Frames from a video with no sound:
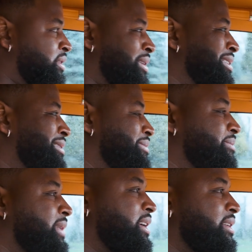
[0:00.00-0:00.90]
So
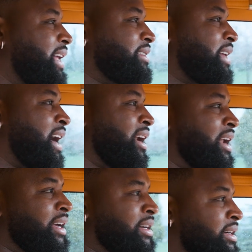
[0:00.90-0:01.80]
that's kind of
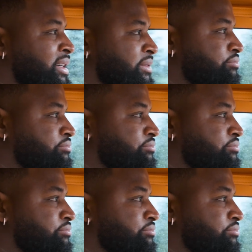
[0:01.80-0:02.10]
like a